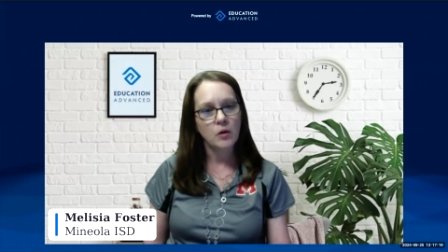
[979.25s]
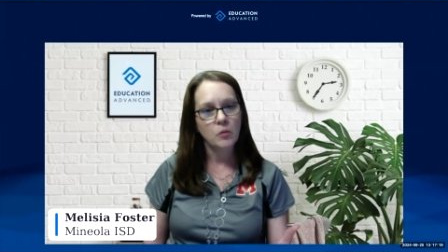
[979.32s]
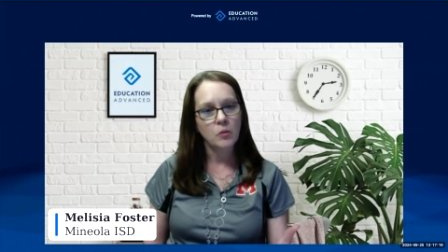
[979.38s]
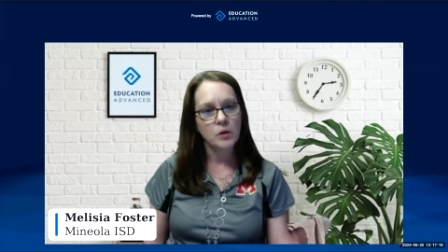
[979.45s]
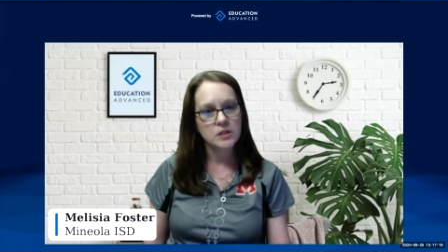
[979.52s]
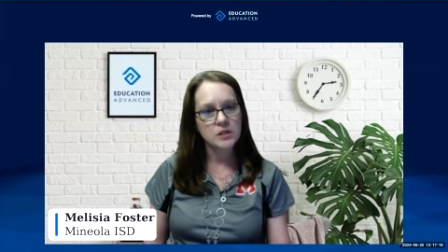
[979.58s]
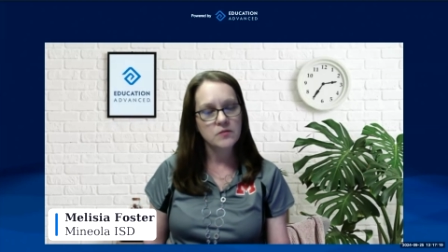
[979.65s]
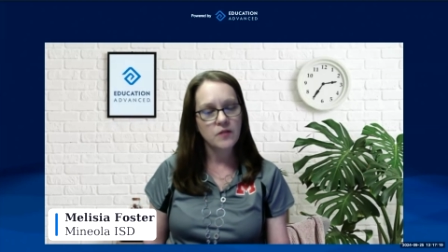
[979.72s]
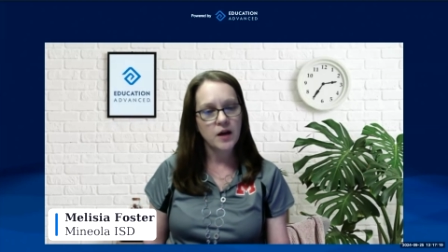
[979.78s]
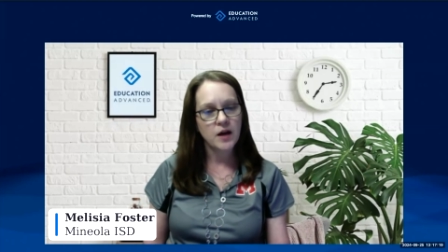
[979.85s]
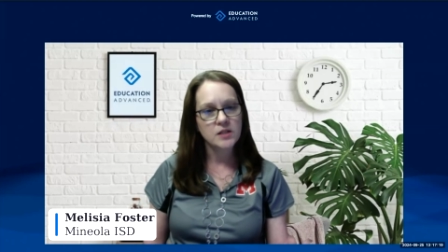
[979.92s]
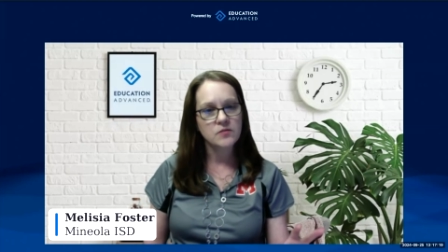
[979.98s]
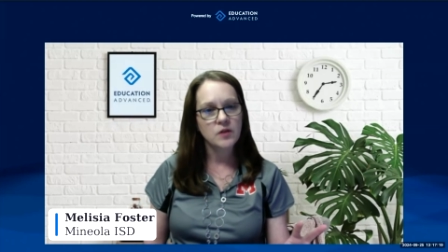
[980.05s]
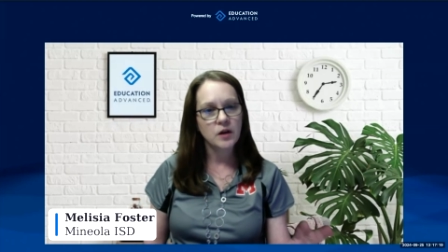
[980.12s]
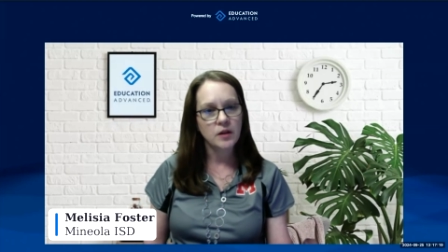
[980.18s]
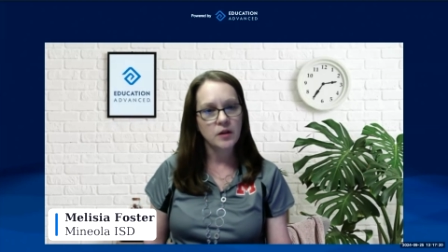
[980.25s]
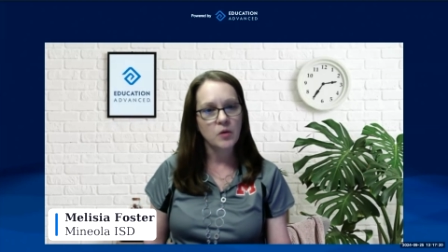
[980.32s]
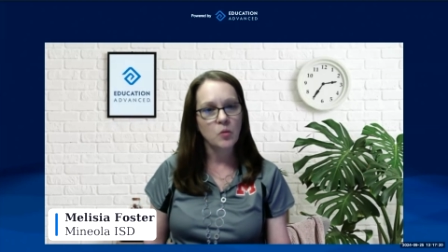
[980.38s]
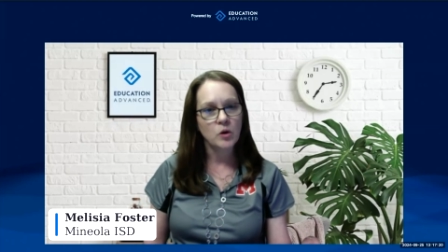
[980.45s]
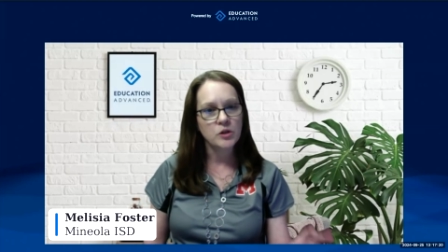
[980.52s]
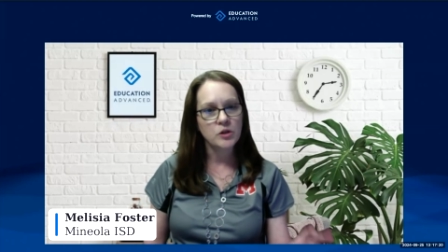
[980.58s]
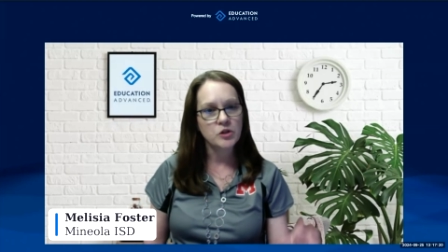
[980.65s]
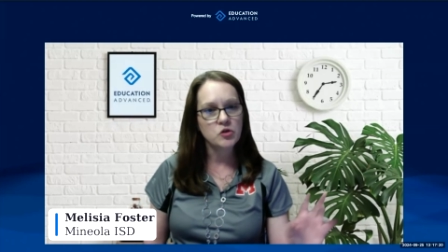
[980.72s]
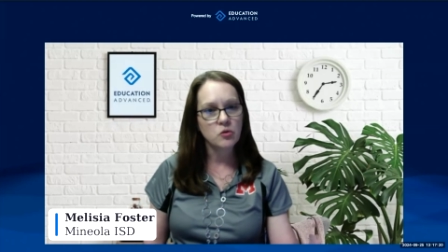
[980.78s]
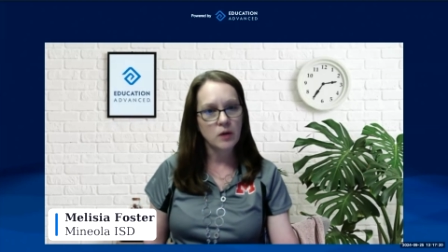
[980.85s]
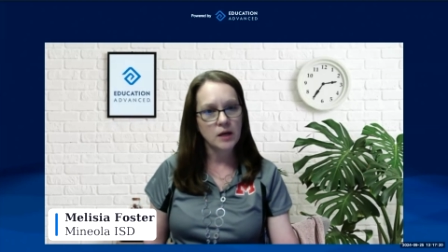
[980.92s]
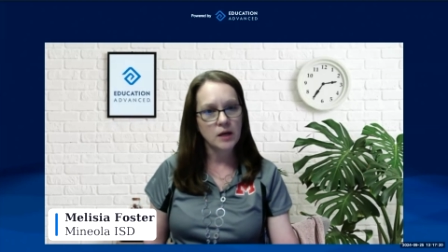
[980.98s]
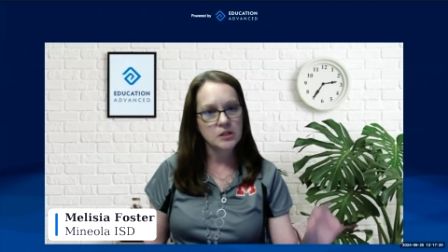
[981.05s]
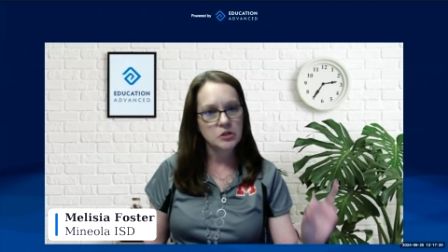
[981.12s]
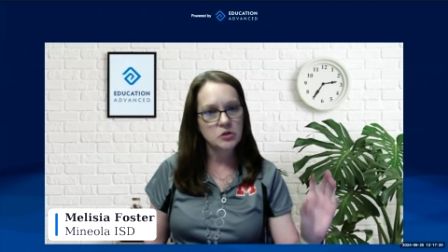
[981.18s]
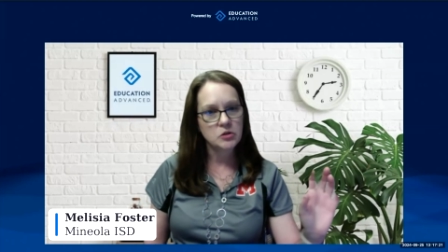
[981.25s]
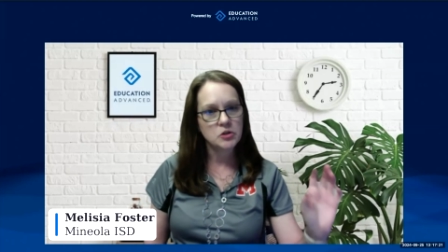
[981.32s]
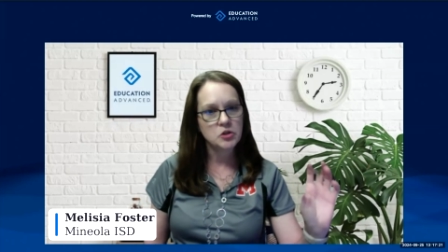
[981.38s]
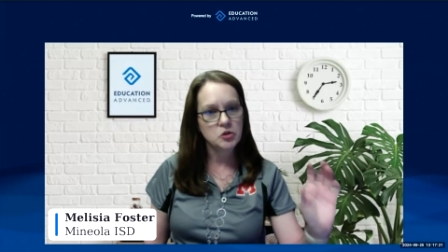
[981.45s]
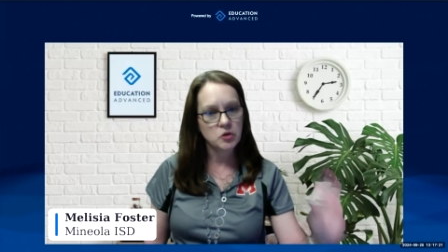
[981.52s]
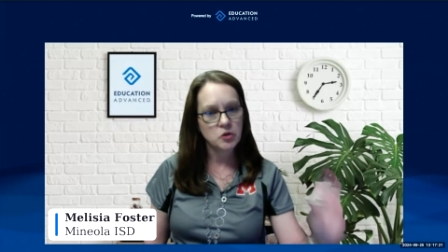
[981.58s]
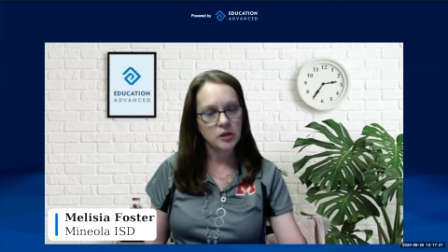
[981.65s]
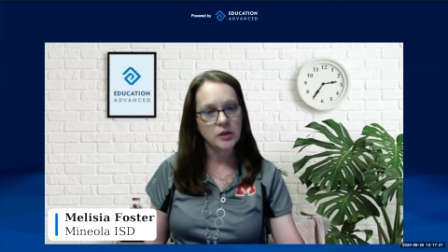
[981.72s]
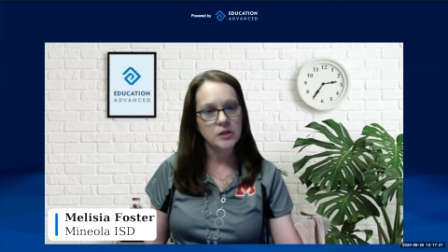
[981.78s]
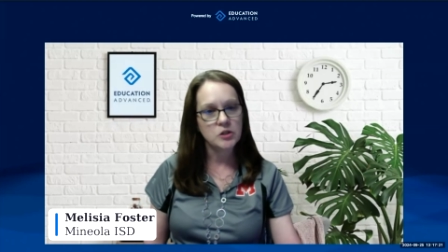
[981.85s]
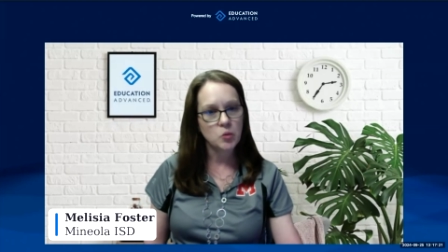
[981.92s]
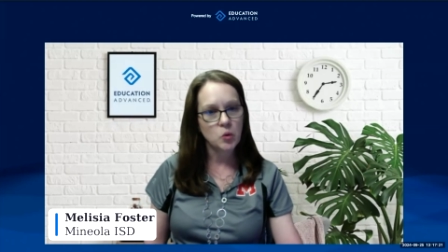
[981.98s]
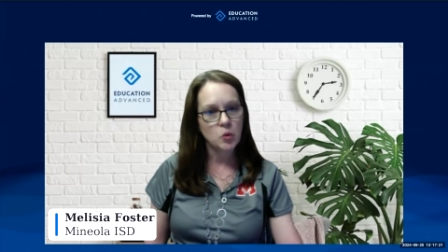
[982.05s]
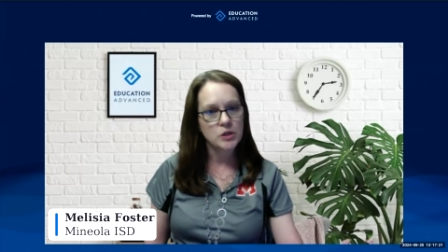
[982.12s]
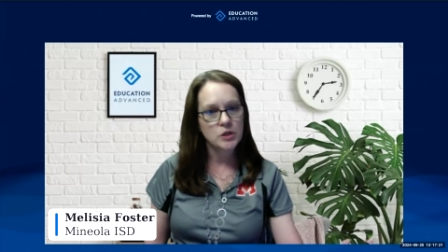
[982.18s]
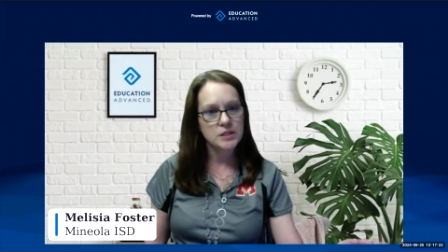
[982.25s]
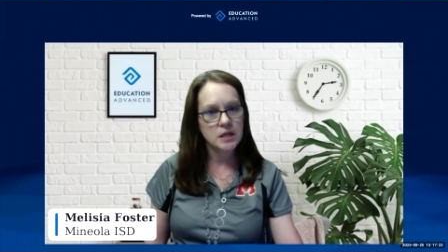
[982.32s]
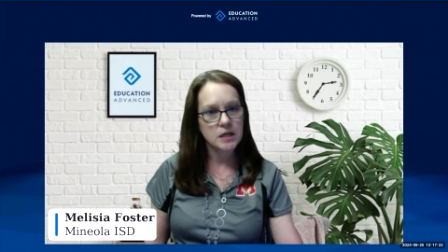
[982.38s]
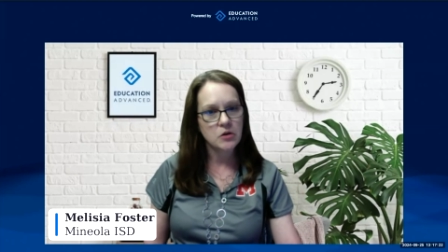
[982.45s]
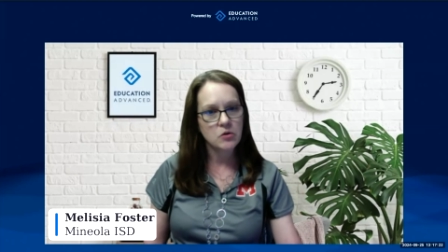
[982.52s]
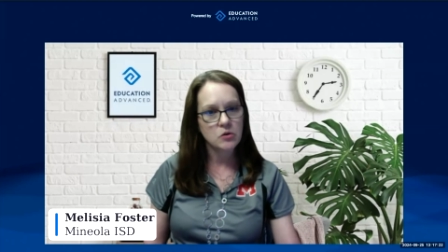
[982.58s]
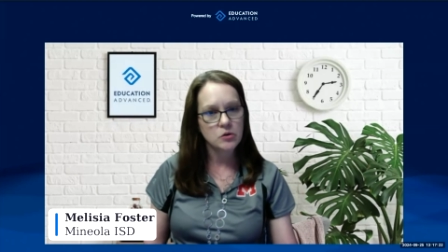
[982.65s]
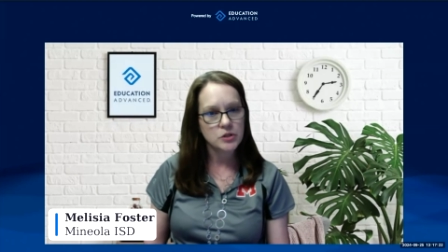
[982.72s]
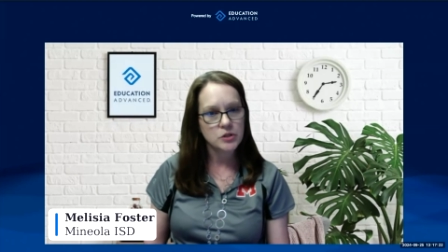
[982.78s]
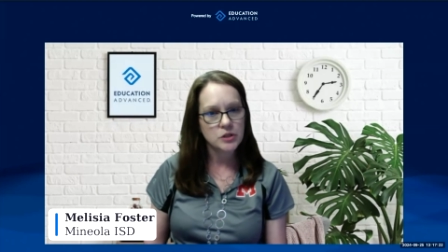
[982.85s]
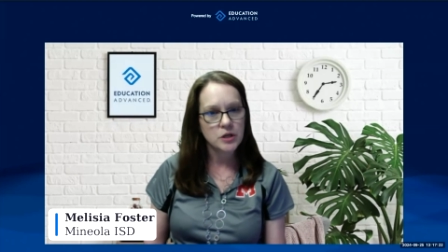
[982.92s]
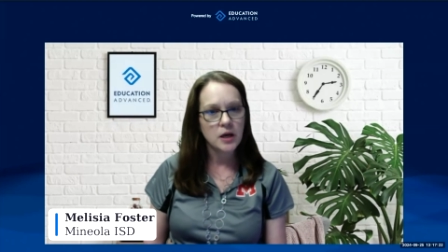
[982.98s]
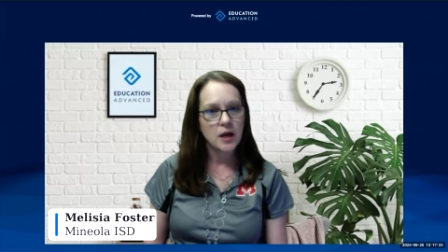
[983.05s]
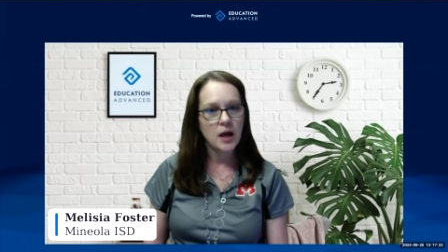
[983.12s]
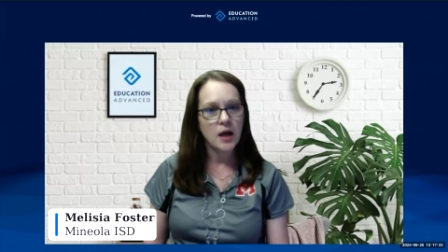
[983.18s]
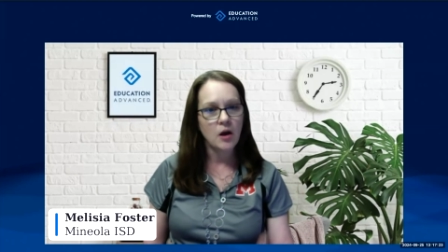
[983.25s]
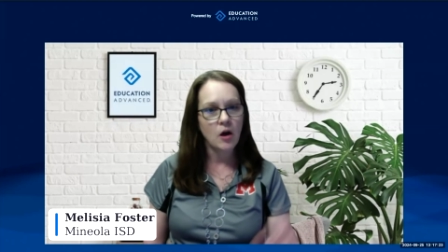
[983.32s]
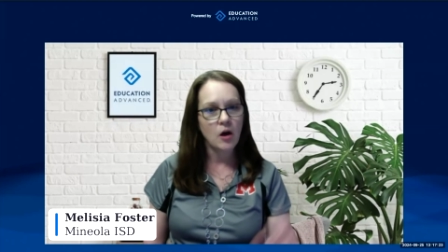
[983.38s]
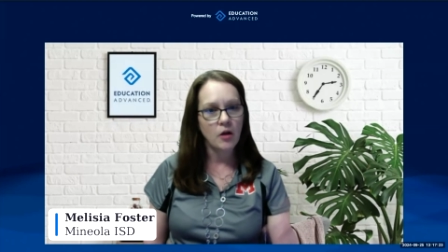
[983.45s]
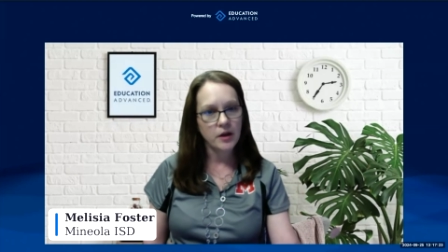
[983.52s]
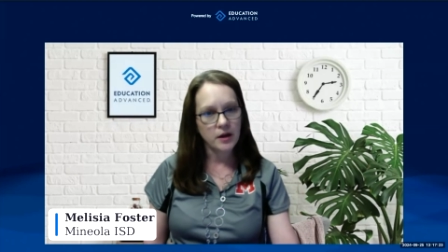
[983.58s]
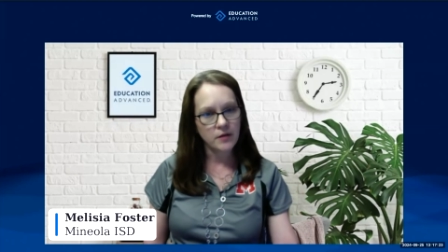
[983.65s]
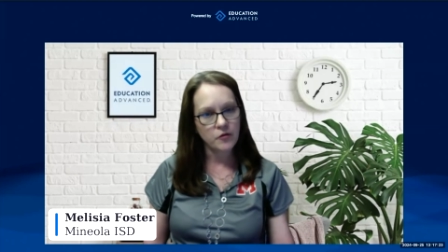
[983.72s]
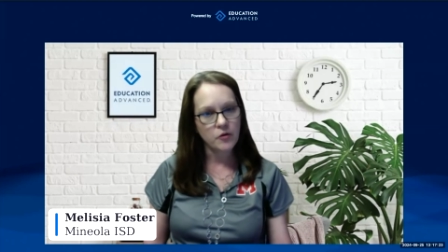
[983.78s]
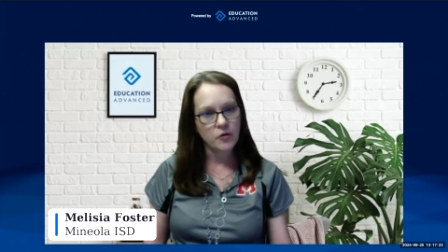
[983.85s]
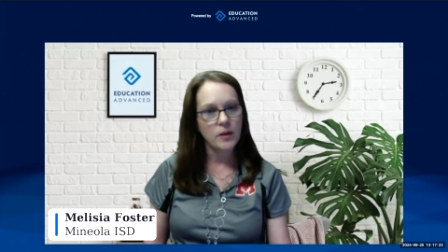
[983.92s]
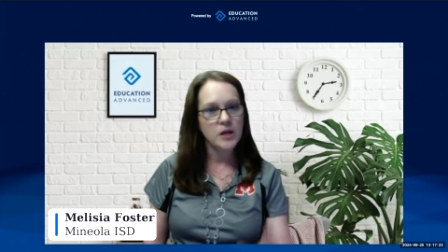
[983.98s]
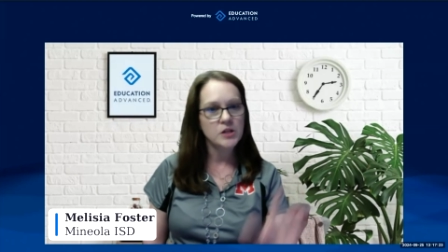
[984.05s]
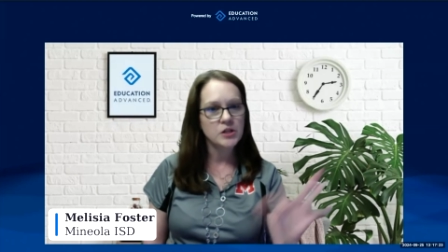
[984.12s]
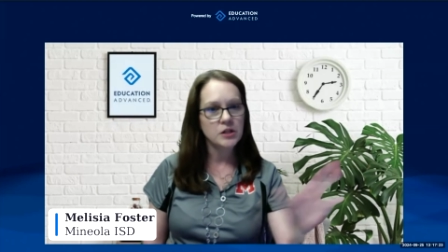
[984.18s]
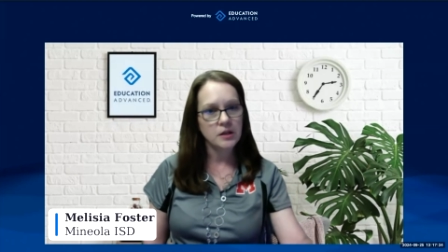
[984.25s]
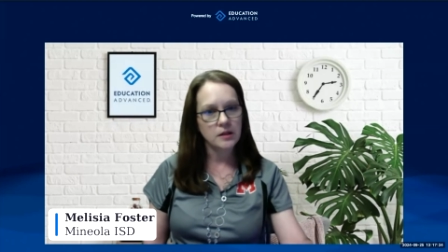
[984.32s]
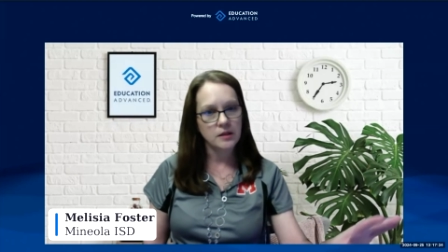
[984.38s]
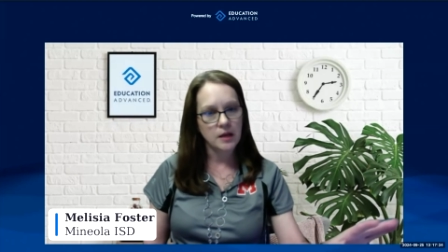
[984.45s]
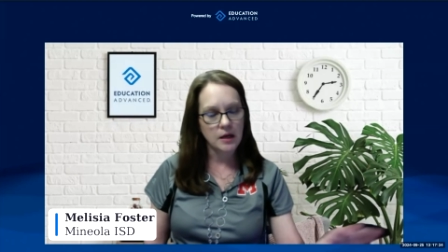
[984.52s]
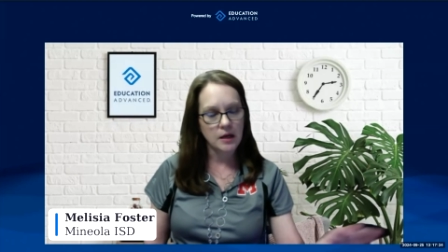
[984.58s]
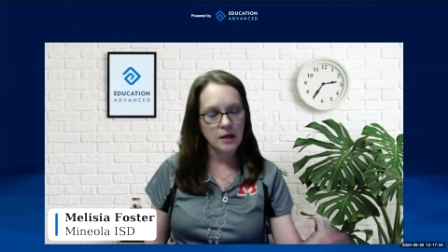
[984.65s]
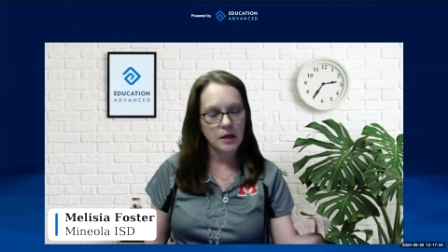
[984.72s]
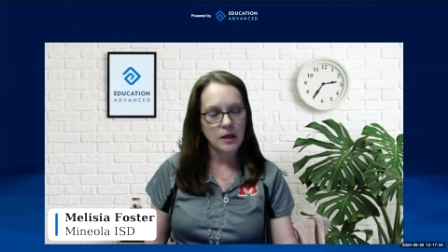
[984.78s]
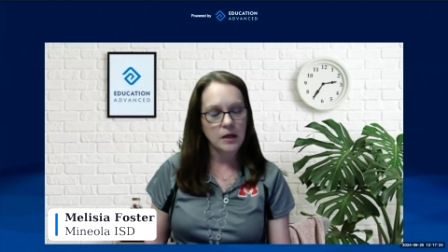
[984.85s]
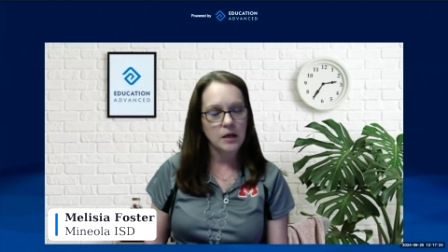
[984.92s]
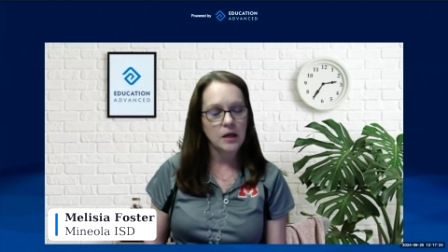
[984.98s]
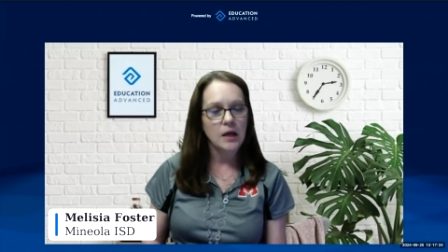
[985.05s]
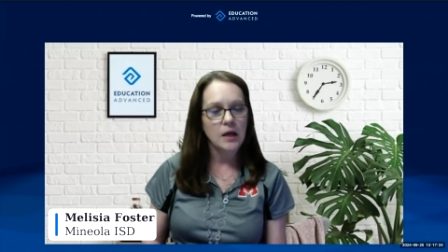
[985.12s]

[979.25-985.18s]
one's FAFSA and then one's directed strictly towards seniors and all the information that they need.